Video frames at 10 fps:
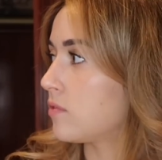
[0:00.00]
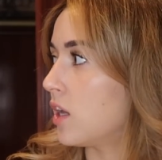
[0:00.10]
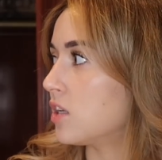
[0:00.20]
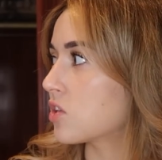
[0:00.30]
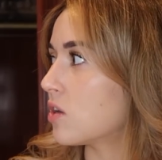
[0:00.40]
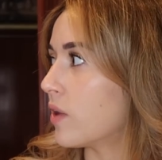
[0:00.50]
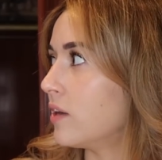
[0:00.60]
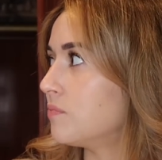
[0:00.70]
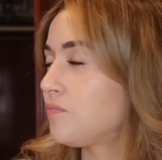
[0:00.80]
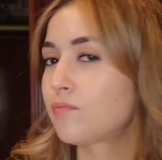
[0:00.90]
It is good,
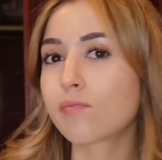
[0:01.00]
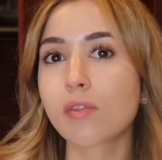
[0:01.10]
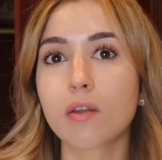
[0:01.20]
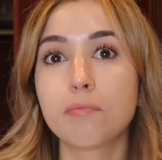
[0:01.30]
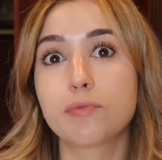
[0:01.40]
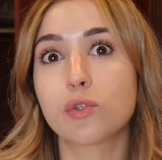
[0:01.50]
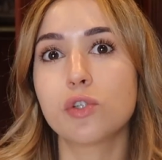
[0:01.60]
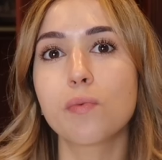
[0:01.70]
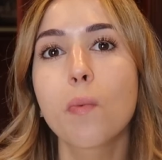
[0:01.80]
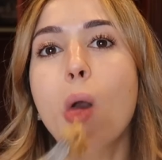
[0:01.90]
right? Yeah.
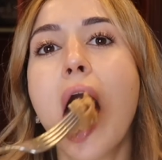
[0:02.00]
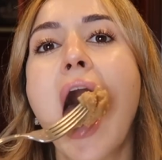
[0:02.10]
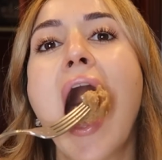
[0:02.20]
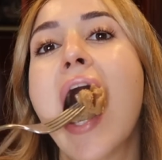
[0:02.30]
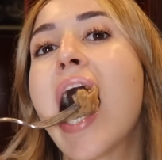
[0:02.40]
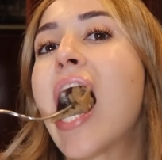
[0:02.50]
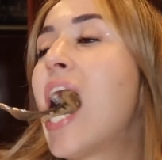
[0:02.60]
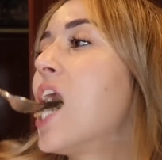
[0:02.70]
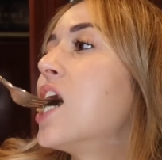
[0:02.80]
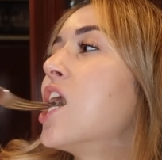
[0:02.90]
Told you.
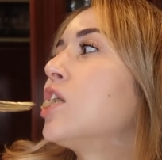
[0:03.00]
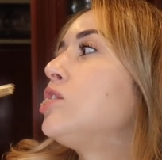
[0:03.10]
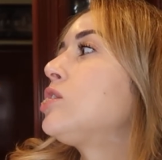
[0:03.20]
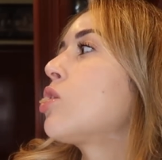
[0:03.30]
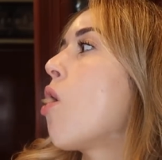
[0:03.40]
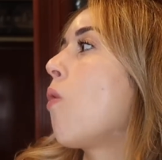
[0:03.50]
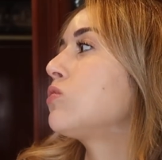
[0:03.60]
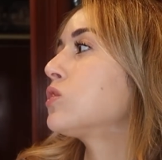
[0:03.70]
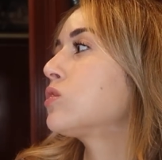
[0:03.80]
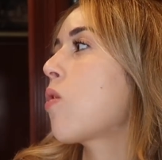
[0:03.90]
What you make is
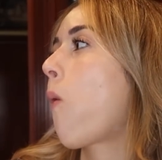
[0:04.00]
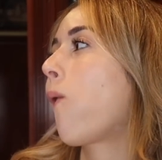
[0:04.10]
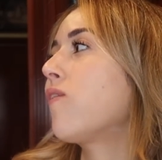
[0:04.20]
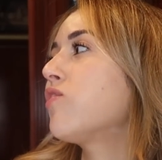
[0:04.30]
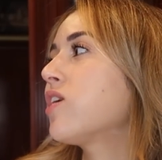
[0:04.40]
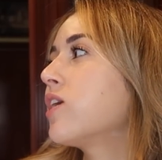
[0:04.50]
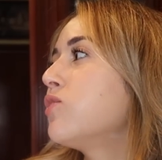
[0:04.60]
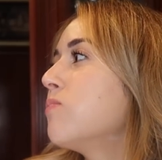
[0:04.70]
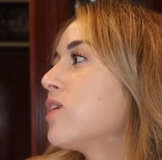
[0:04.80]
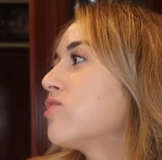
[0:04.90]
good. Everything I
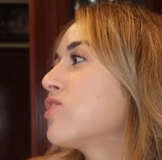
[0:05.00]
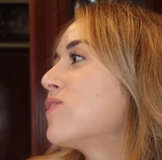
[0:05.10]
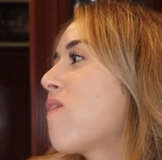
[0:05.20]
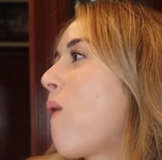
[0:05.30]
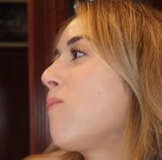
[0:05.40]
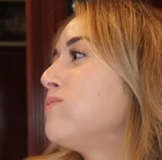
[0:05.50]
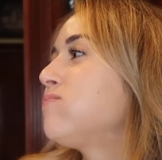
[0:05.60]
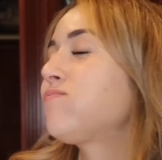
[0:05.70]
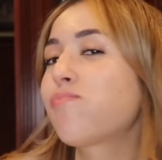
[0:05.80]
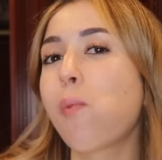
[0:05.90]
do make is good.
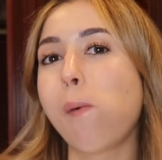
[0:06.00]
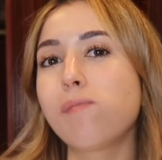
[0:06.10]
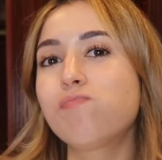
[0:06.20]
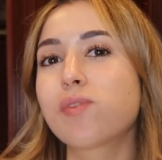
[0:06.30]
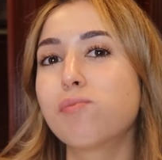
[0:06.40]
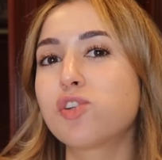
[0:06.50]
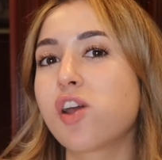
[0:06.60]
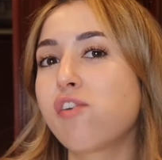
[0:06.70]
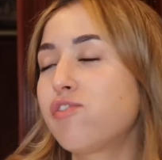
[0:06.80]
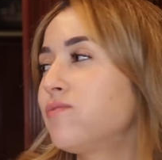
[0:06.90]
Yeah. I'm a
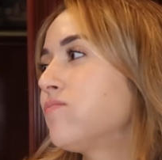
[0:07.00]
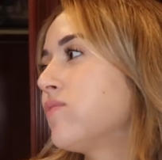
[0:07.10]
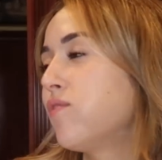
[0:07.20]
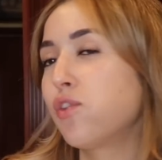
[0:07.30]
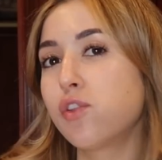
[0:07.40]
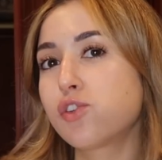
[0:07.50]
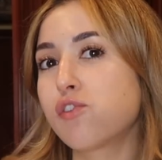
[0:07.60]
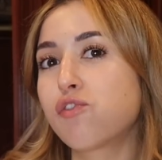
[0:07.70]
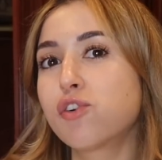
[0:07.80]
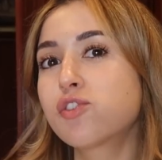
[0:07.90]
chef. Even though these
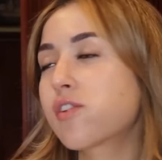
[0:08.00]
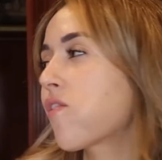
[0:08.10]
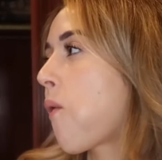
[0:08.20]
are frozen